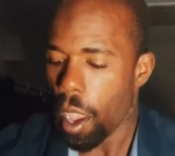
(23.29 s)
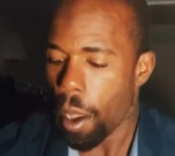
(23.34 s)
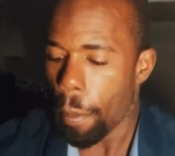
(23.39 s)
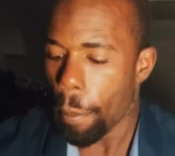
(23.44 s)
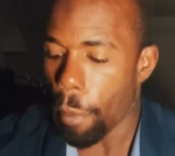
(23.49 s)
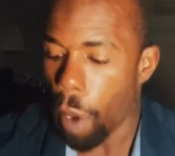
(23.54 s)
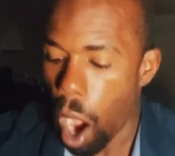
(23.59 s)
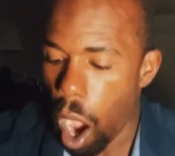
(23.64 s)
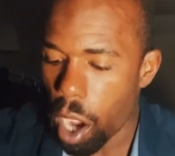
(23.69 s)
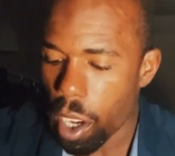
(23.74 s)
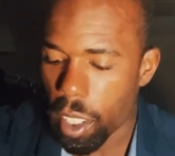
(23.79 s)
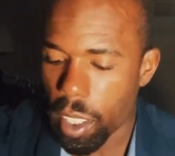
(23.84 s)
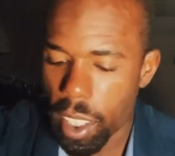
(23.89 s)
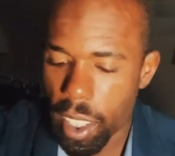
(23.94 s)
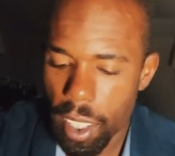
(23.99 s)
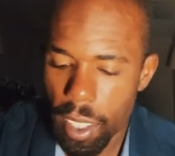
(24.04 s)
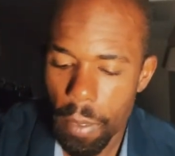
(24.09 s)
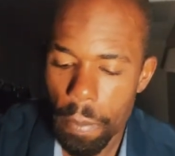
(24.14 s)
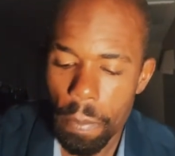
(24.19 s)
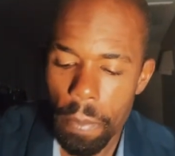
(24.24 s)

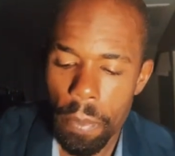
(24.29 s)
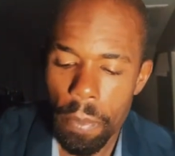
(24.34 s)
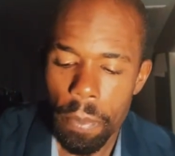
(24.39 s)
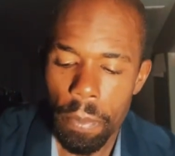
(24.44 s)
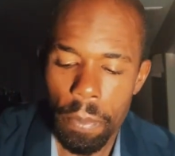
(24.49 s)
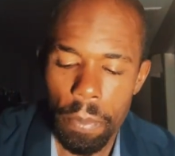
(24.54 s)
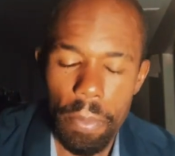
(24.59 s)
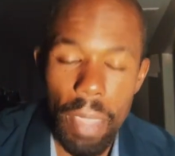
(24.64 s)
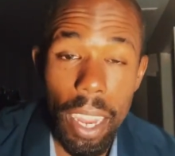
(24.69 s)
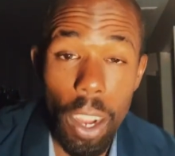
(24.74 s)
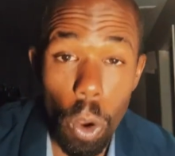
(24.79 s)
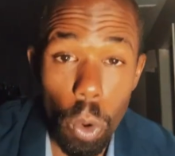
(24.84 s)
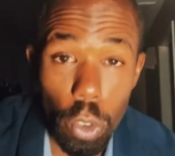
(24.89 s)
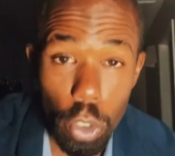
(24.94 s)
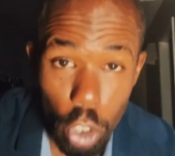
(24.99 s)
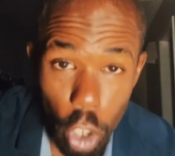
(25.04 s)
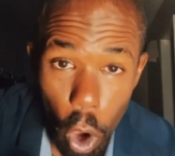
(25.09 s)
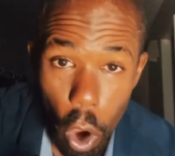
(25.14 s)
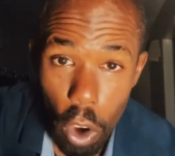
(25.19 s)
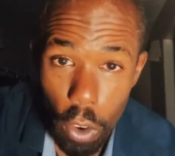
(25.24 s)
Monks, they don't
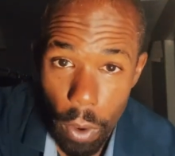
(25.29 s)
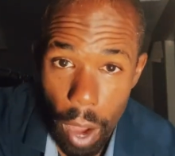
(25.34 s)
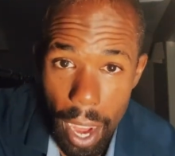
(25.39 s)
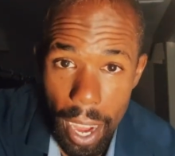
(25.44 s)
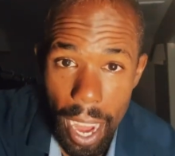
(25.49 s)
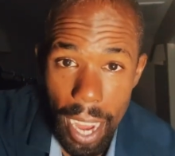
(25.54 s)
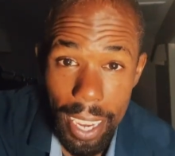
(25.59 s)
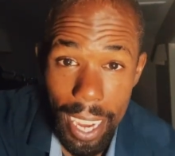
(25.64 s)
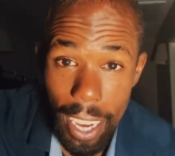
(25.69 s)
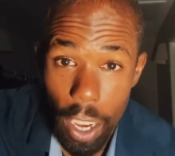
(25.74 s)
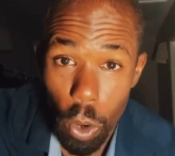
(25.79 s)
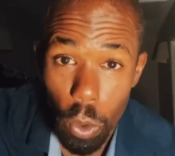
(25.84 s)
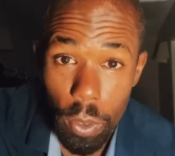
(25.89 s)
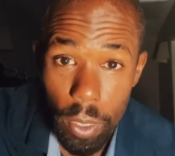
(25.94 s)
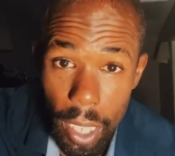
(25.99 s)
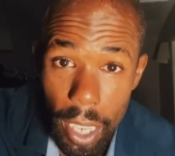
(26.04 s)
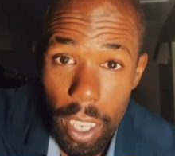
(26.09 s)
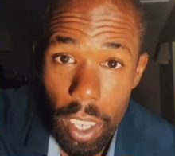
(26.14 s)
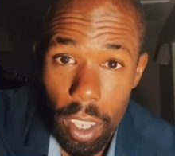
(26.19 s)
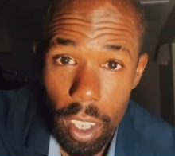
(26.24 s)
talk, right? And they don't
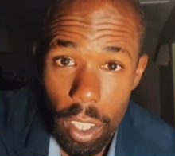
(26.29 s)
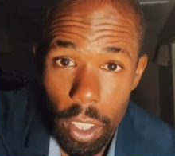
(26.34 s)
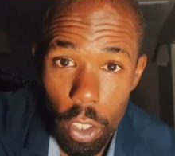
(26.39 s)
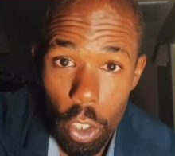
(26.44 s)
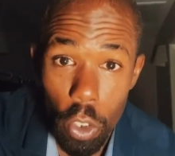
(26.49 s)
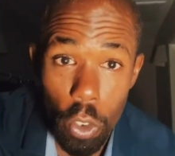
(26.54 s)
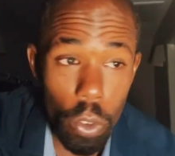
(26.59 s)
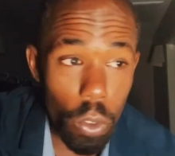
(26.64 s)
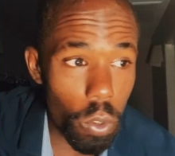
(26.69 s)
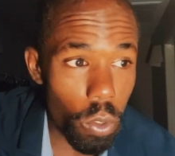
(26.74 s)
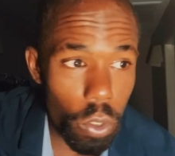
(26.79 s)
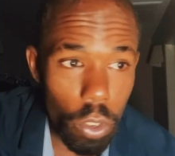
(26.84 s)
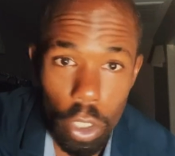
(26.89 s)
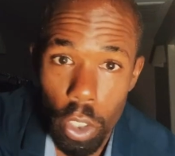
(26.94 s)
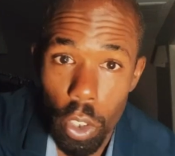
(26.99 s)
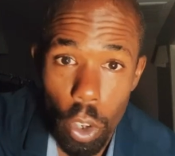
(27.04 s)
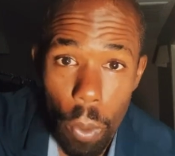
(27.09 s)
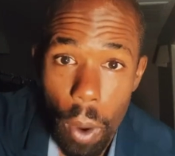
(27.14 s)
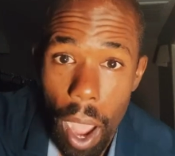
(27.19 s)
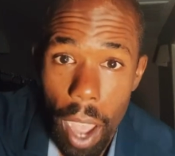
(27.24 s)
think. You
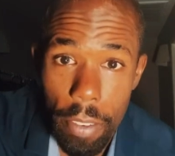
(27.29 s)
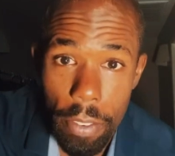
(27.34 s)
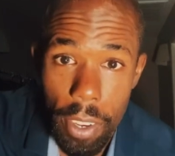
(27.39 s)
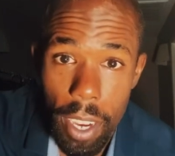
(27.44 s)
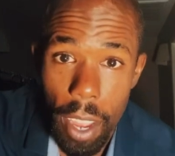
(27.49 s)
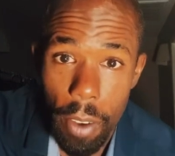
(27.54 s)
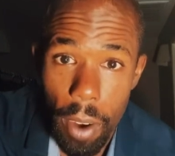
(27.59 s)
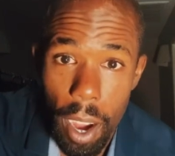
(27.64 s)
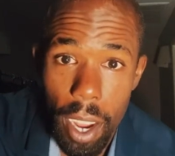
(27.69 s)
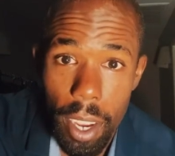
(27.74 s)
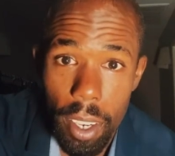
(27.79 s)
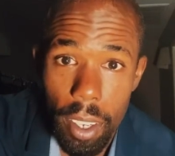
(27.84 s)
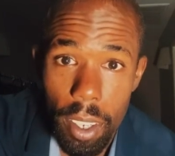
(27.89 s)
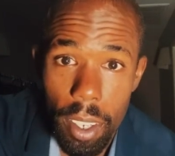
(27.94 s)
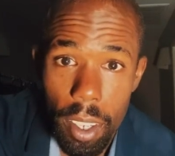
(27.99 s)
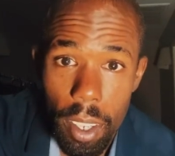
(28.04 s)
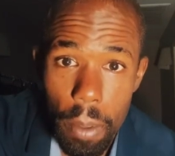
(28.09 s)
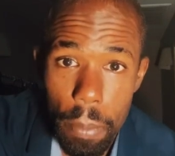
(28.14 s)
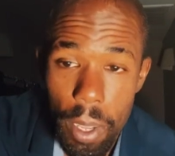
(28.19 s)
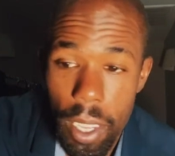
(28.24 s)
do know why for that, right?
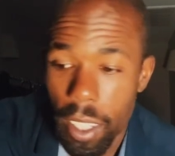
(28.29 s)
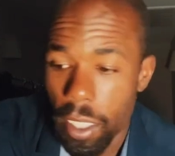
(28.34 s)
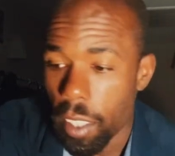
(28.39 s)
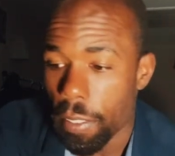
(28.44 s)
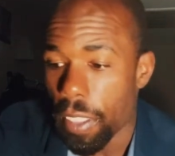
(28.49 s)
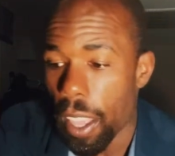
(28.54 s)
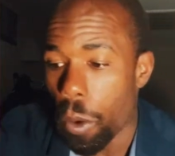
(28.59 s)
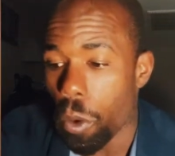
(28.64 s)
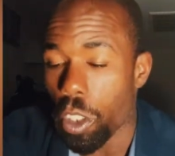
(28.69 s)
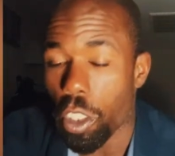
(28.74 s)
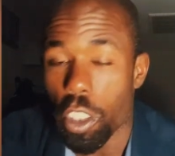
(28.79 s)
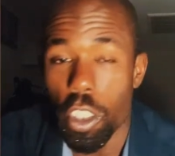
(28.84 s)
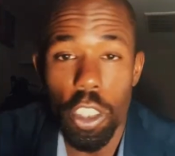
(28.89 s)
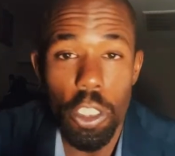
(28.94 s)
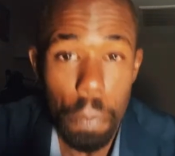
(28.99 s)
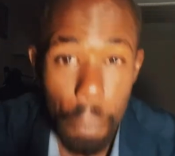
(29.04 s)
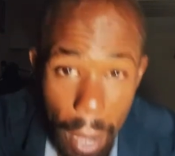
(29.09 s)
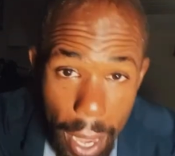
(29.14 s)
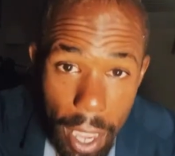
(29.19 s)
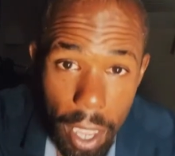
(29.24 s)
Because if they was to
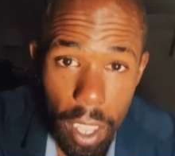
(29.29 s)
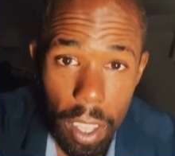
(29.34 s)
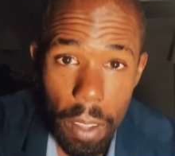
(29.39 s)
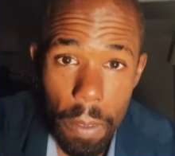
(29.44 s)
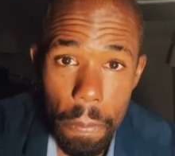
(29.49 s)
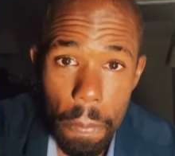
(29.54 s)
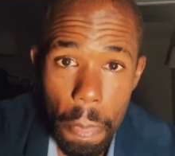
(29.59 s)
speak,